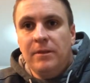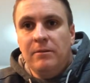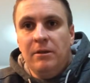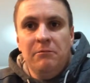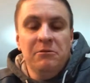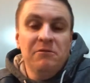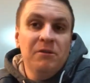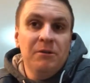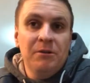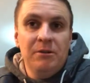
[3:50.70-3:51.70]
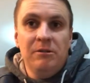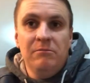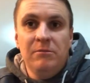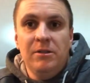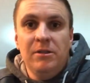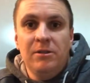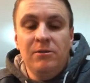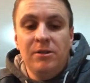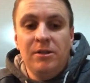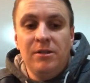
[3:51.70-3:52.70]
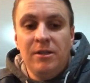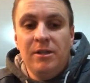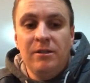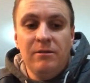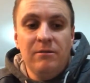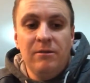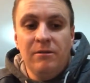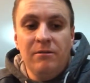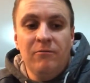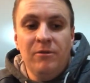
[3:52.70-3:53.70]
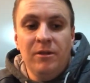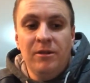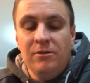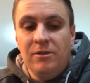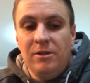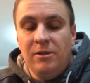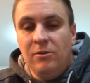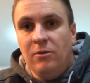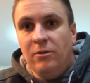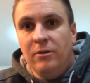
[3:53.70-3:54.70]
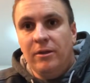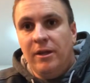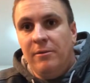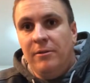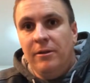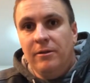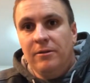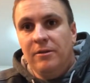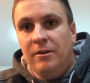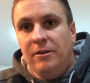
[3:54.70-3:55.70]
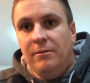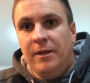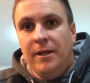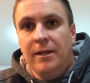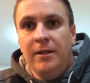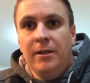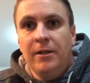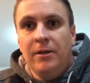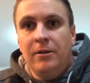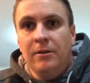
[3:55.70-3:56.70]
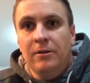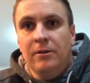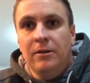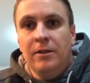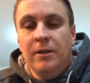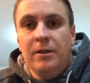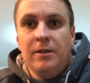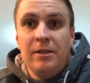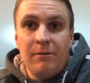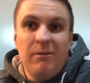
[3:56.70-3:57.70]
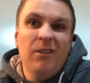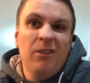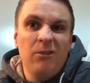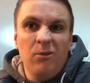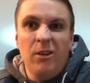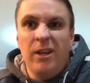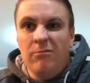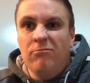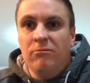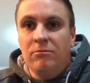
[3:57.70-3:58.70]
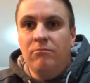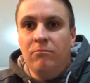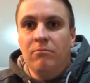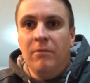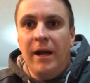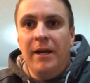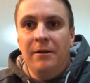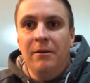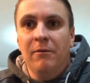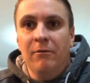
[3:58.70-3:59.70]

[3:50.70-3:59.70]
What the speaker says: it was a very interesting thing, and a really interesting talk that gave me a lot to think about on something that I thought I had a